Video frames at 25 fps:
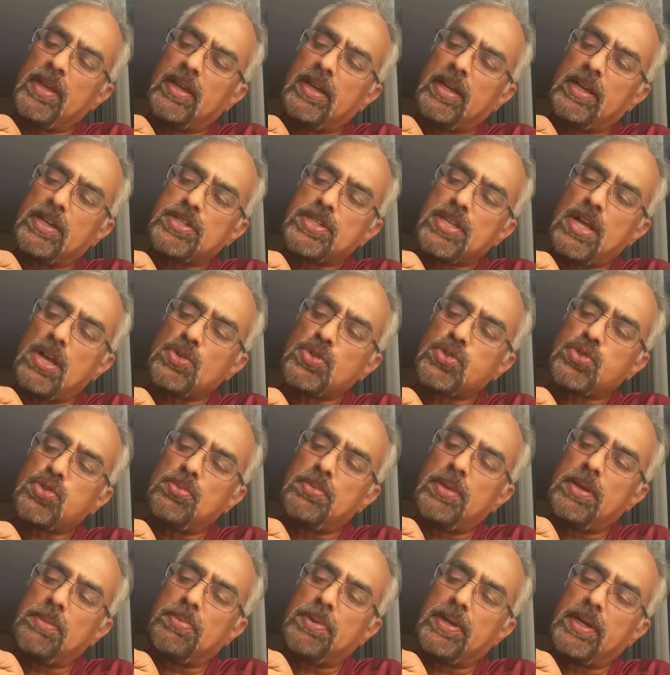it sounds to
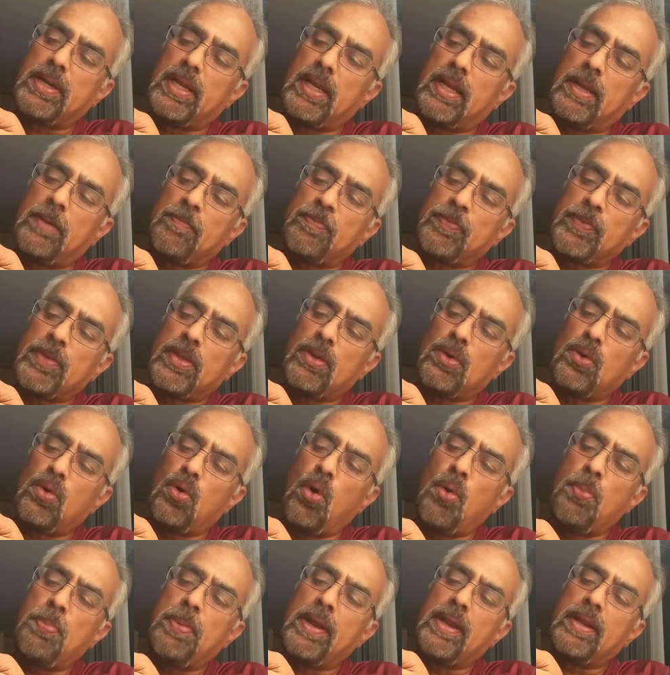be pretty
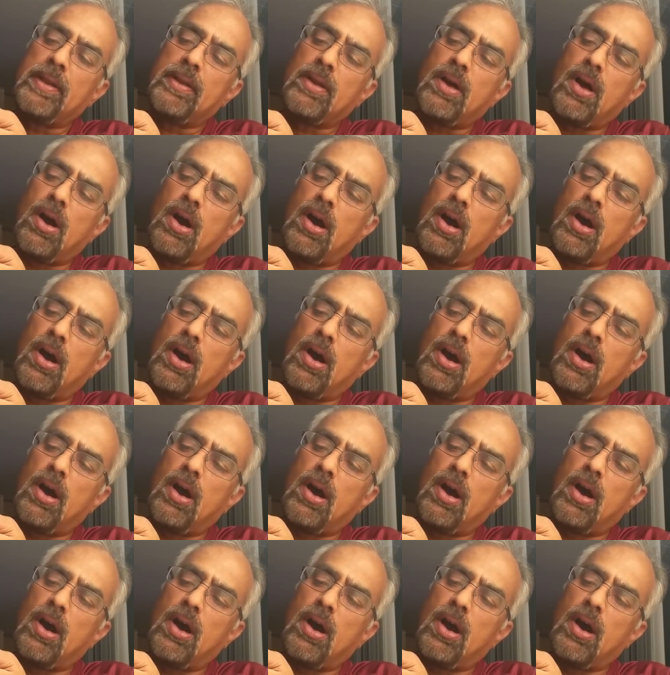open,